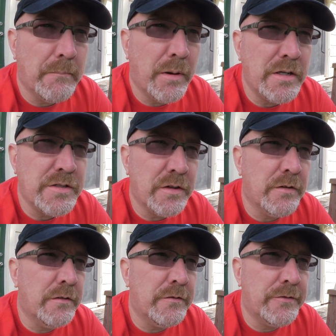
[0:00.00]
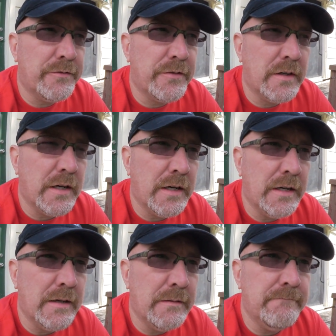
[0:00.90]
bunch of.
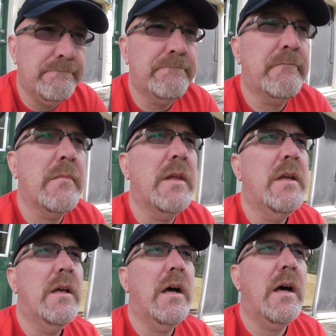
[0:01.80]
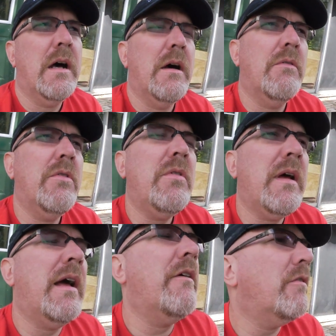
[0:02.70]
Um, uh, who do I
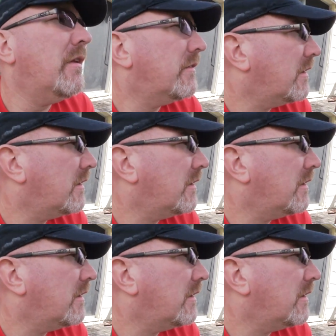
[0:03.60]
have? What is